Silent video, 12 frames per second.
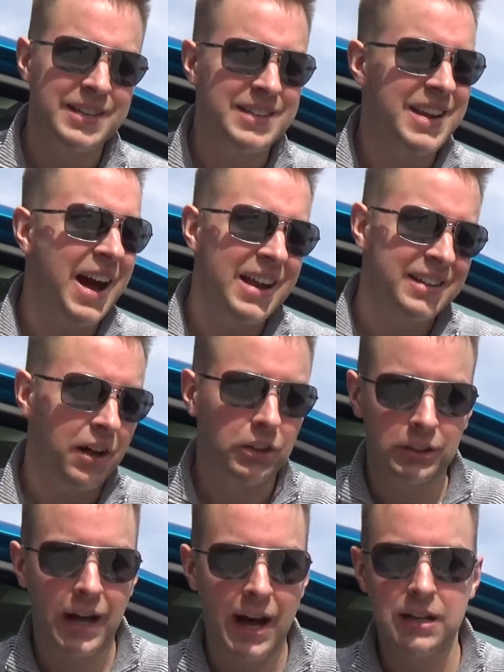Not a
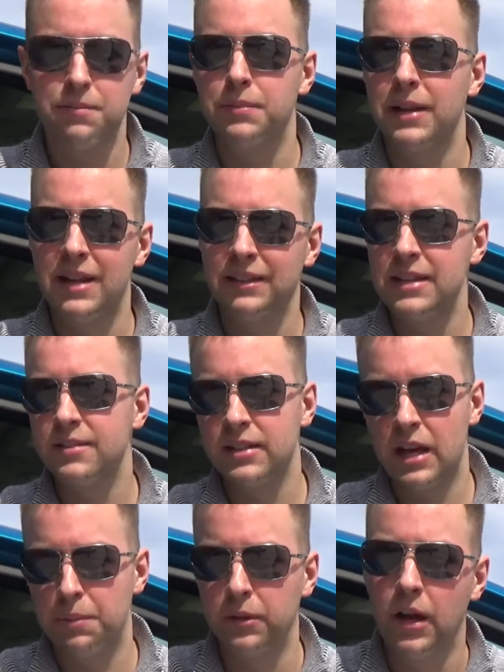lot, but at least a
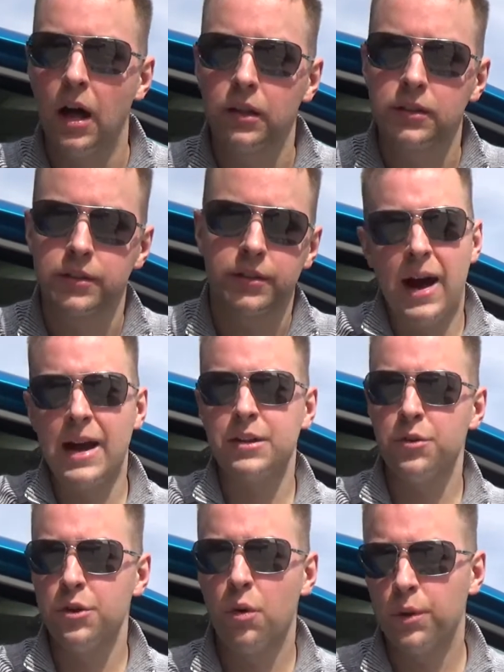couple dollars. I
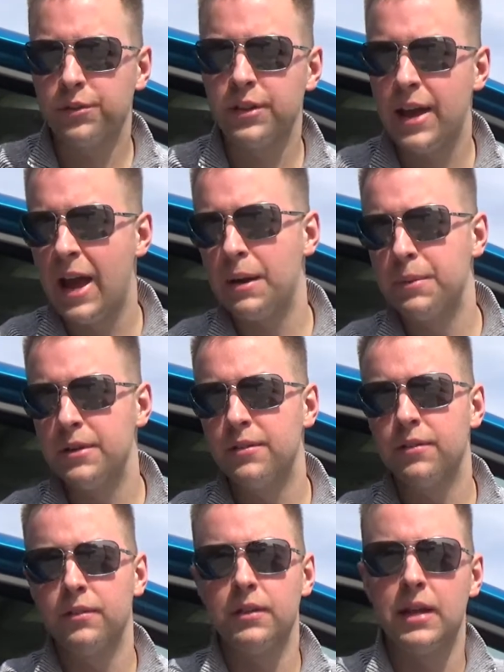don't know what's going to happen
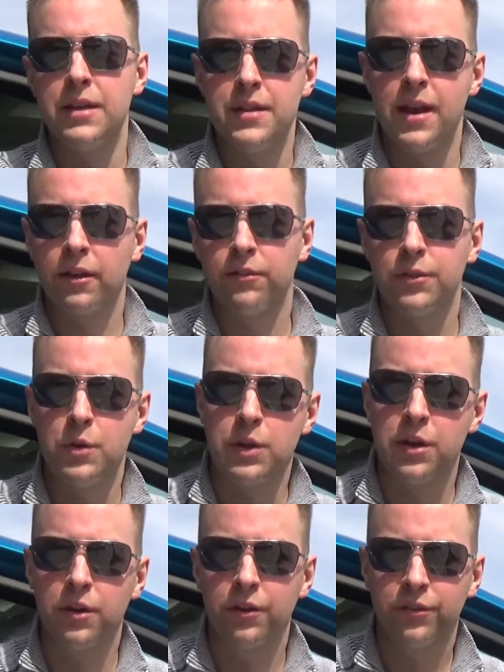in the next few
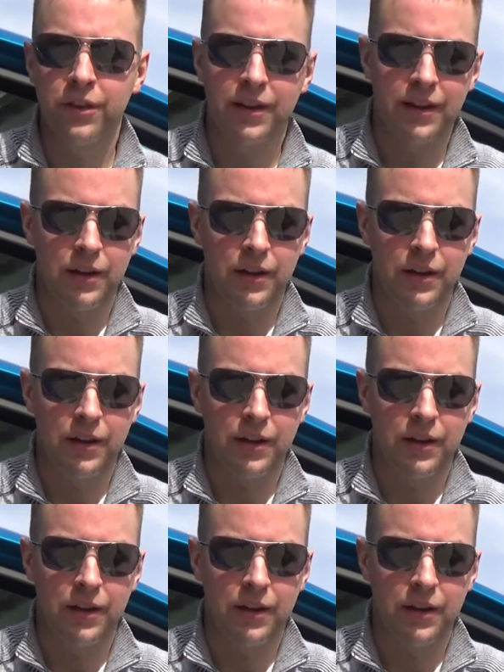years.